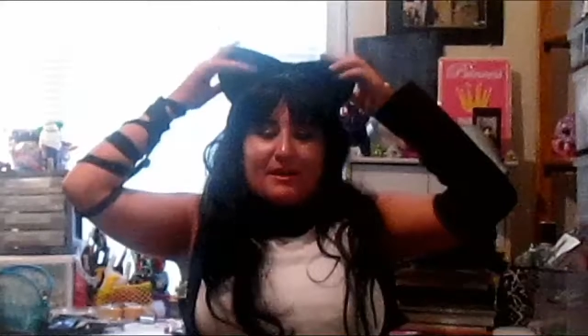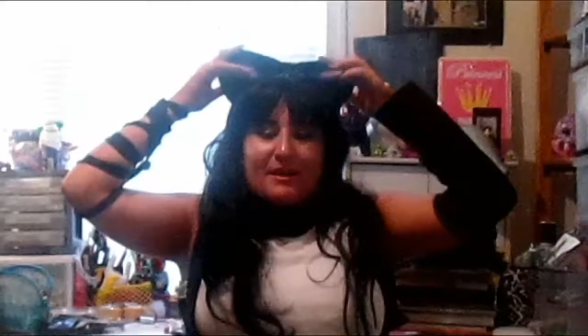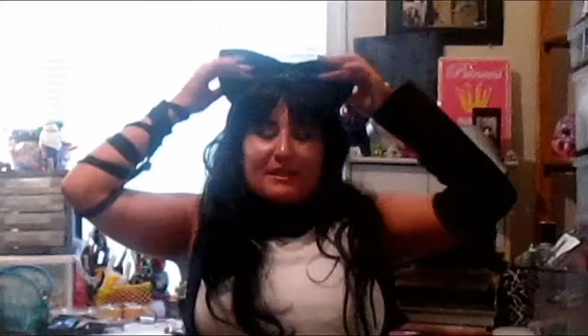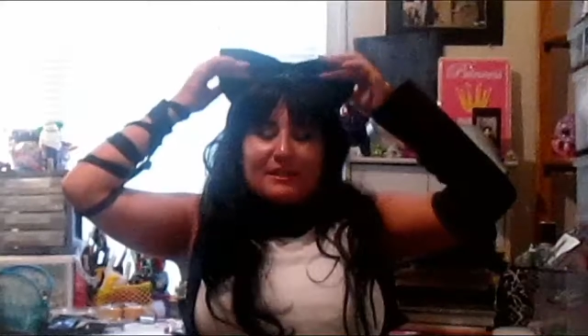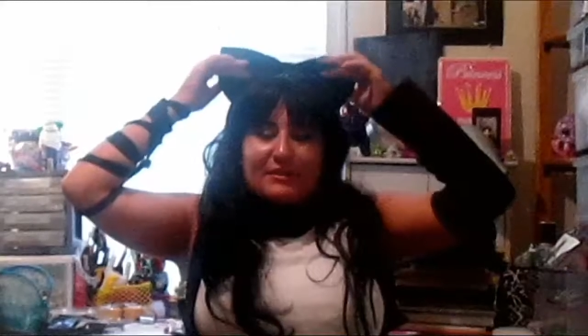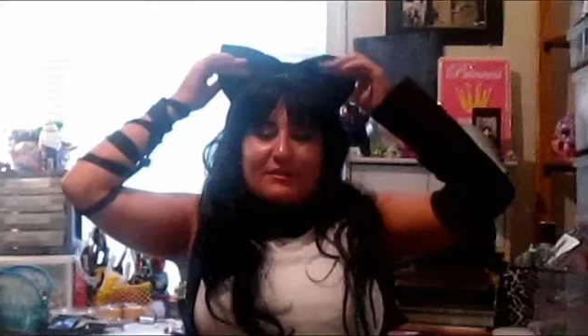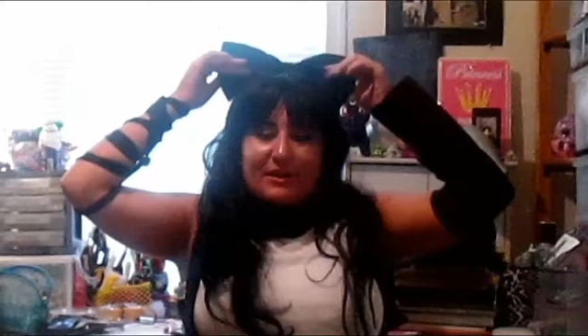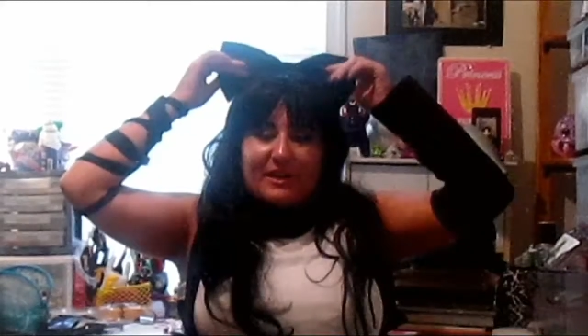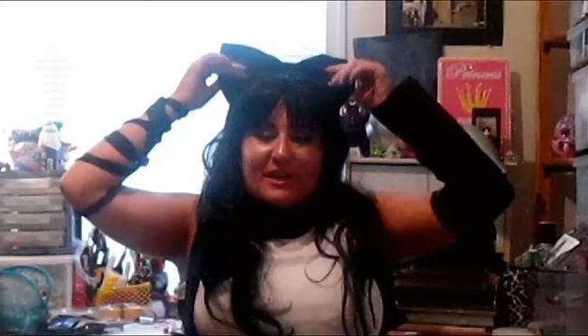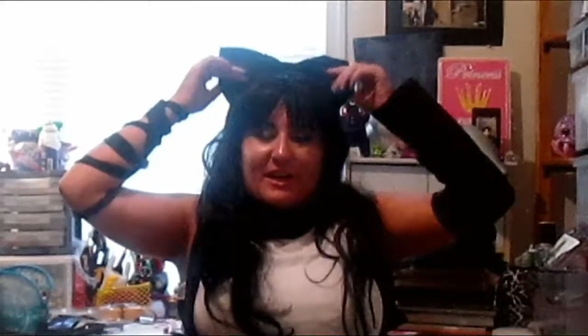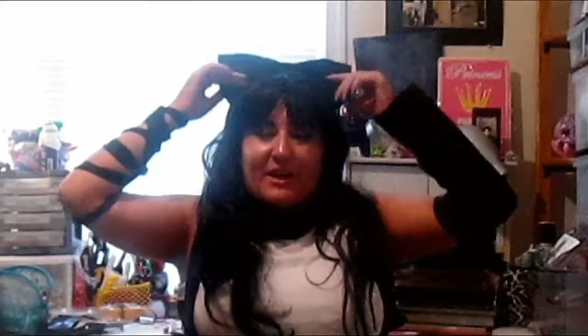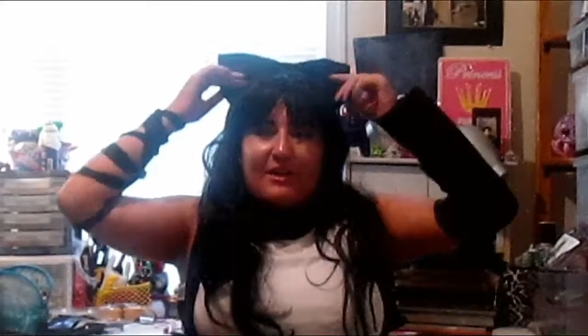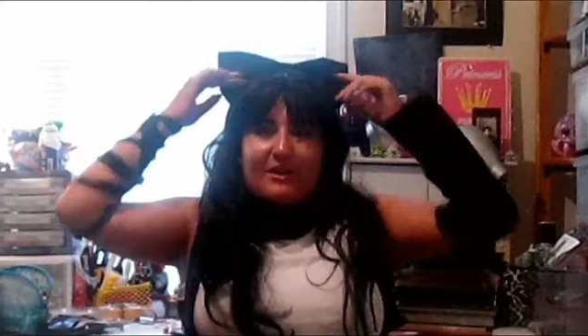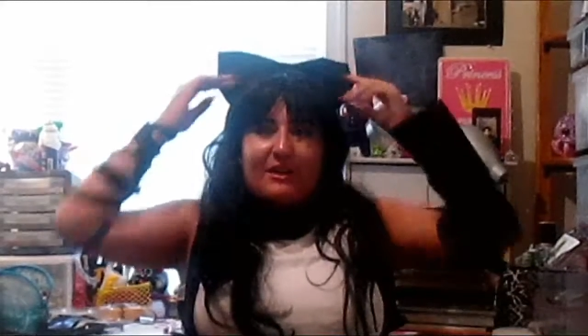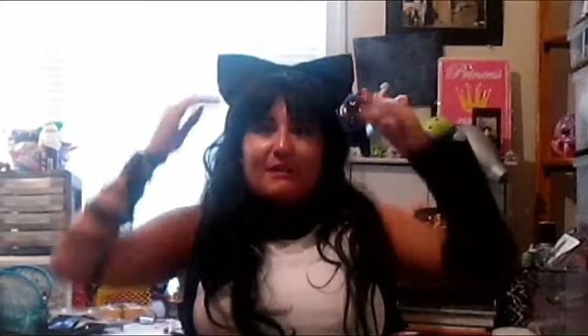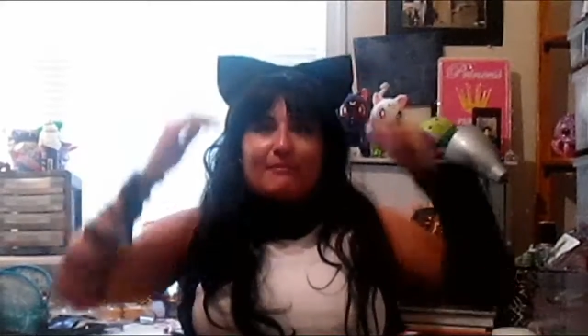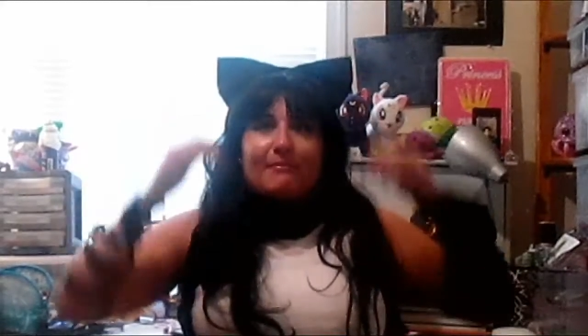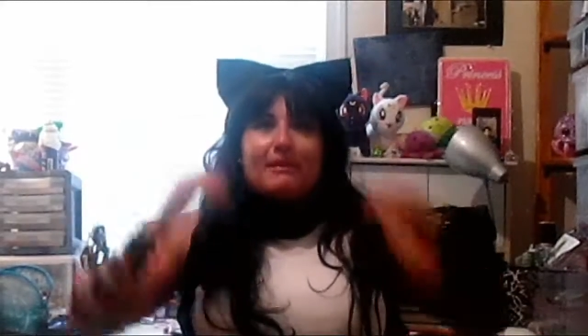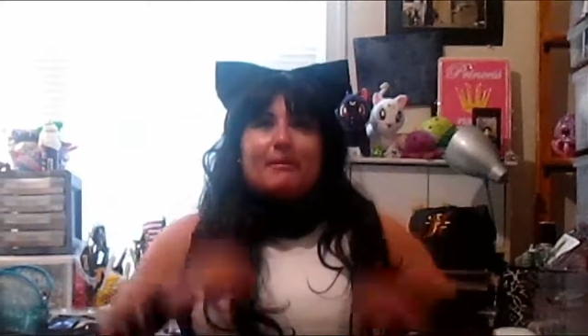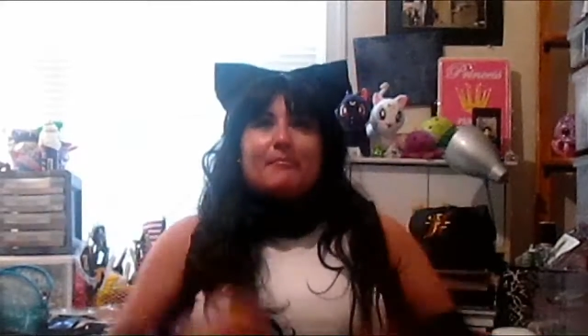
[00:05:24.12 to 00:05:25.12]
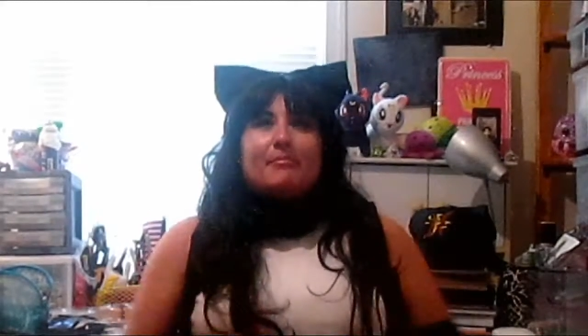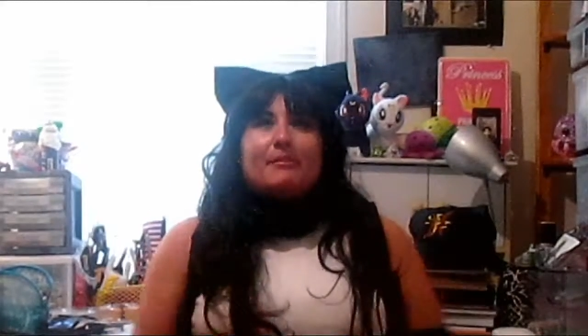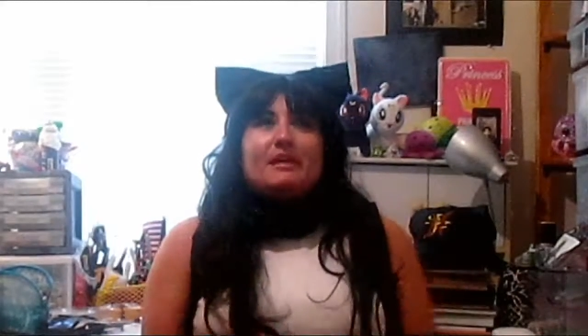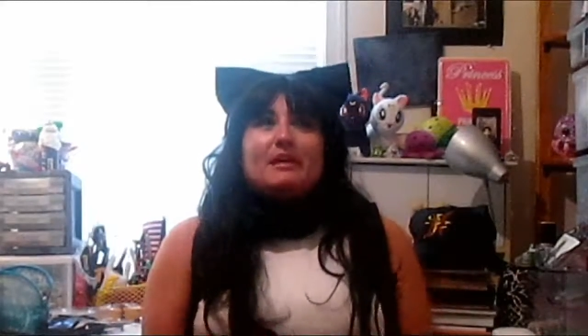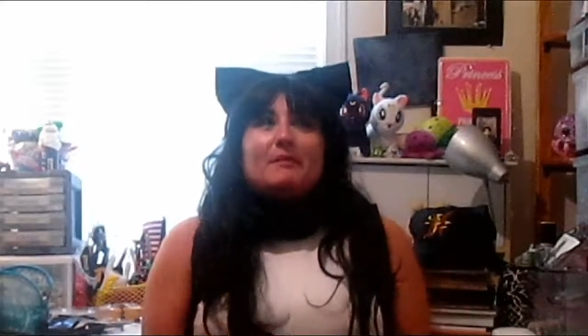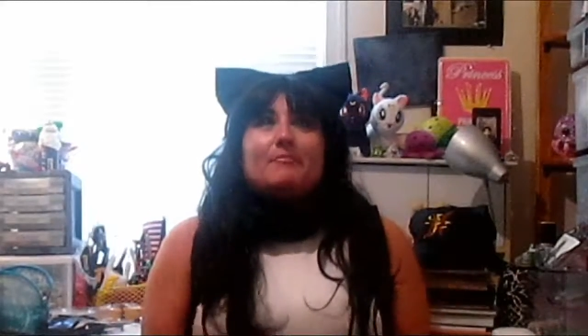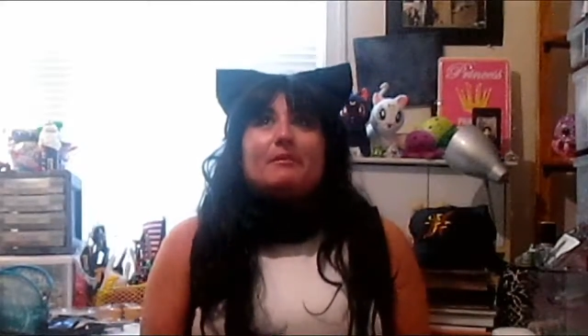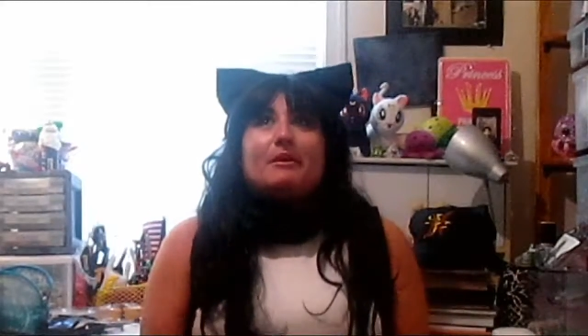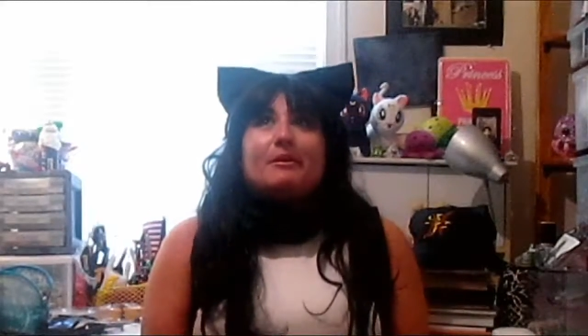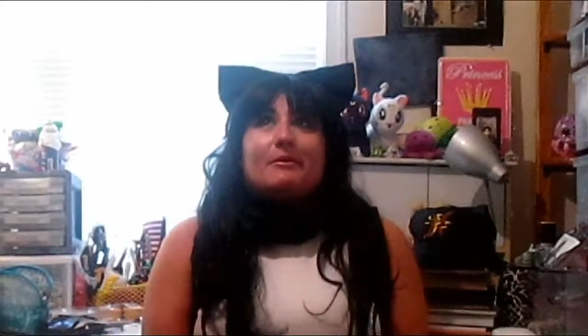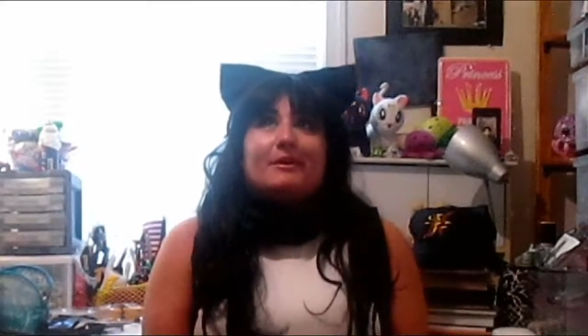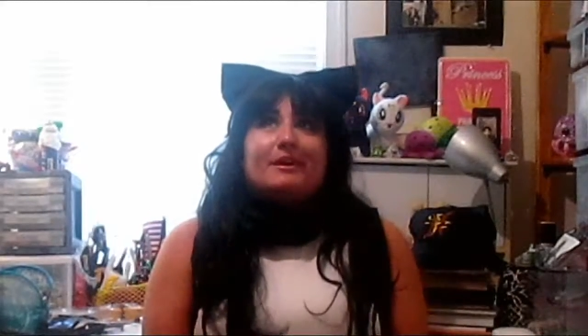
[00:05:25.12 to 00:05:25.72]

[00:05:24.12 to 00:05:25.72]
It's funny how like my Blake bow